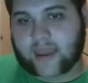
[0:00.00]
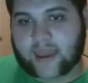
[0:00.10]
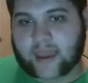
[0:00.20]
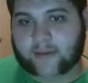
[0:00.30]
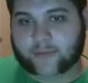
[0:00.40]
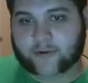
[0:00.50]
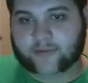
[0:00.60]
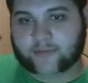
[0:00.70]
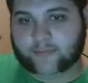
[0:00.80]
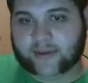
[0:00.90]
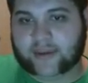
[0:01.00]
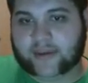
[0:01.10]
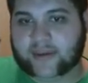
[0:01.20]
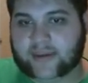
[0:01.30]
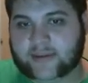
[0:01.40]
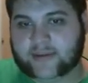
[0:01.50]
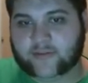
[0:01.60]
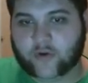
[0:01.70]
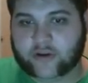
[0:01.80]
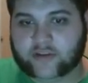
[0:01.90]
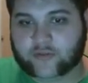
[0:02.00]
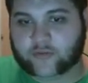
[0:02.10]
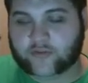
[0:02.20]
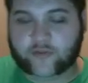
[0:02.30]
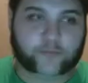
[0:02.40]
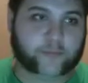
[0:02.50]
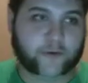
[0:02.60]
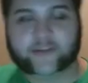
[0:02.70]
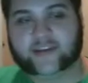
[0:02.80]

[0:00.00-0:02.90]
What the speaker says: and person B is going to shoot person